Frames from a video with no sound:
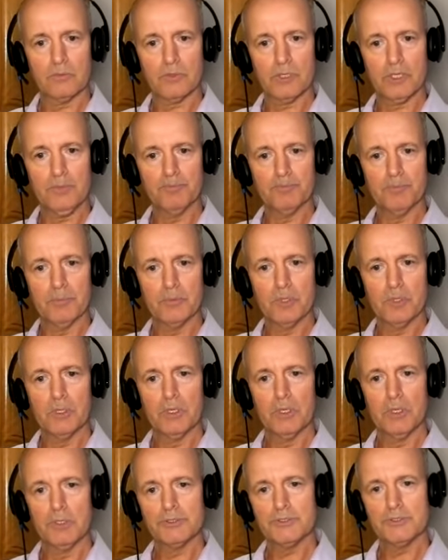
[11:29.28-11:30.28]
Right.
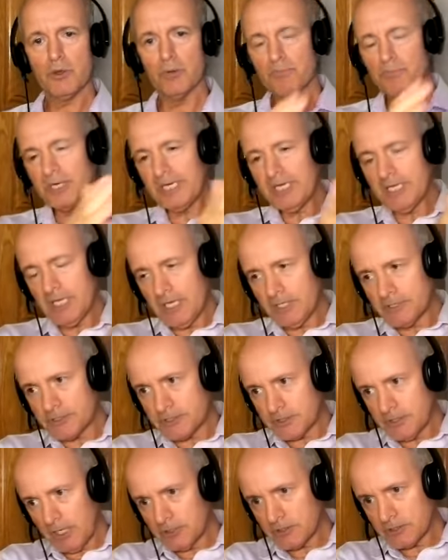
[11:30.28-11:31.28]
So, but it's
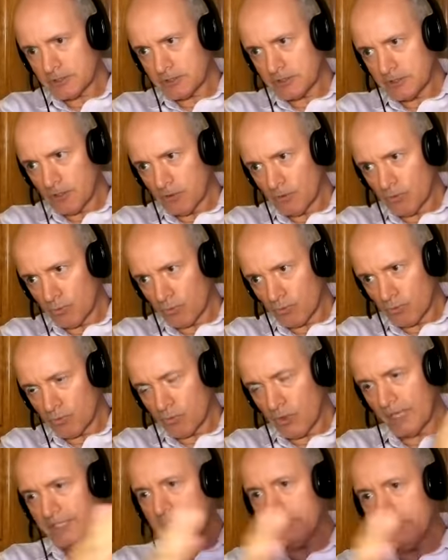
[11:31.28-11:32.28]
it's
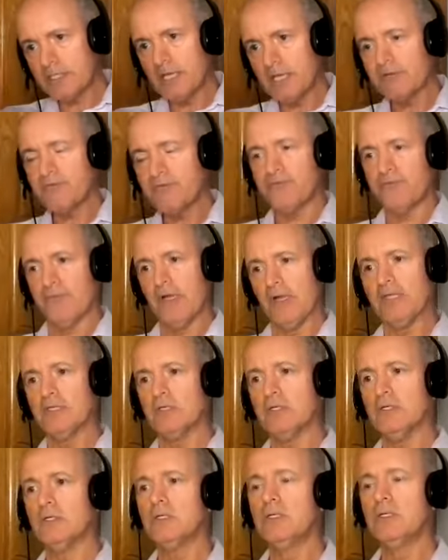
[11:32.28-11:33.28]
running that
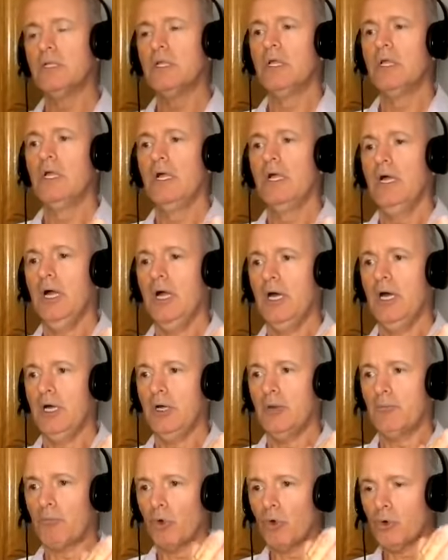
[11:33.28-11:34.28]
funnel
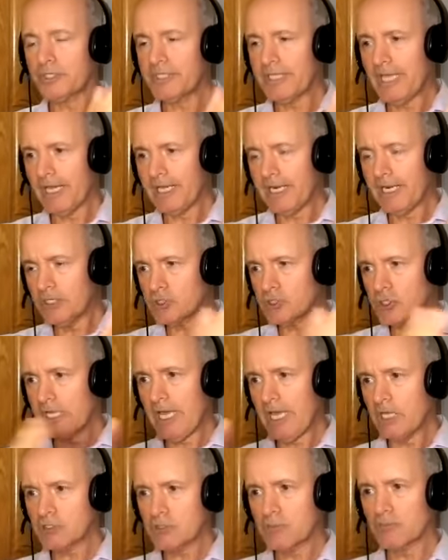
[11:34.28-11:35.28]
um, or that
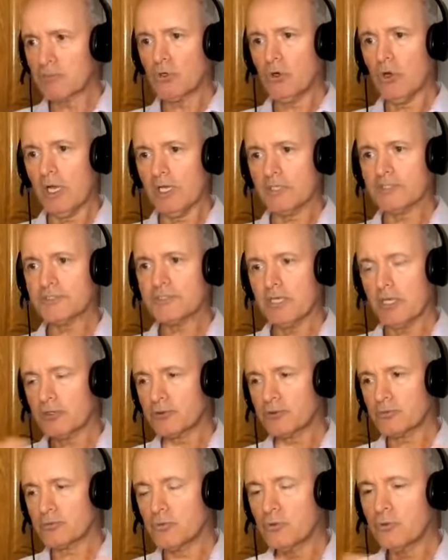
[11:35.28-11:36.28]
education process
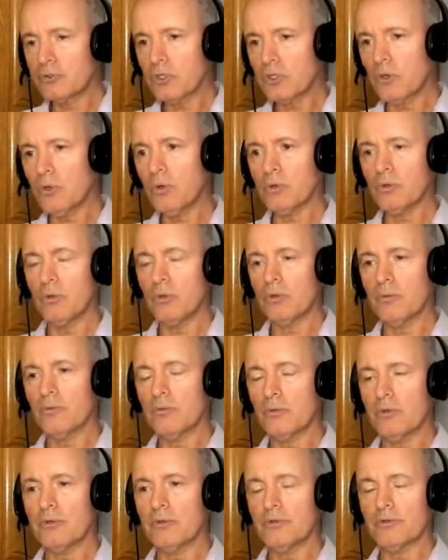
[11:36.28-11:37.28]
through the whole
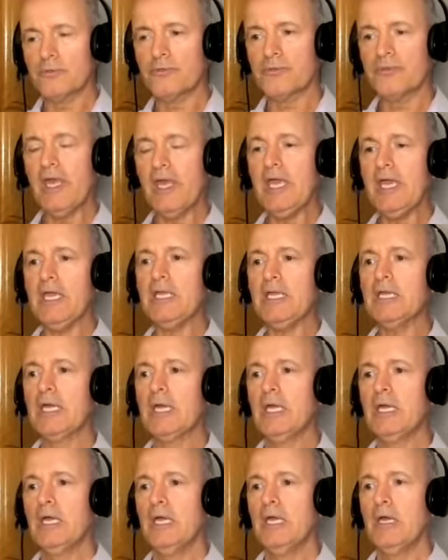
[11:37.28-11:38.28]
thing
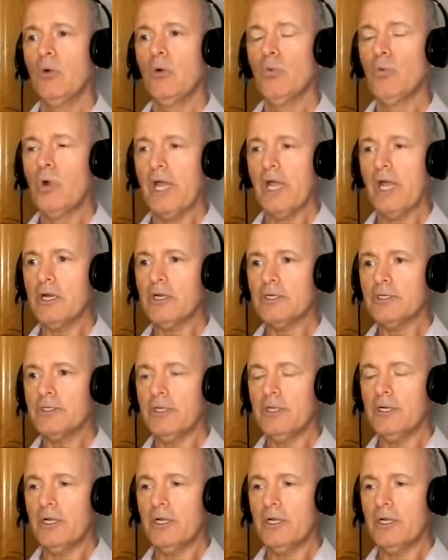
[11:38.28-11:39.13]
where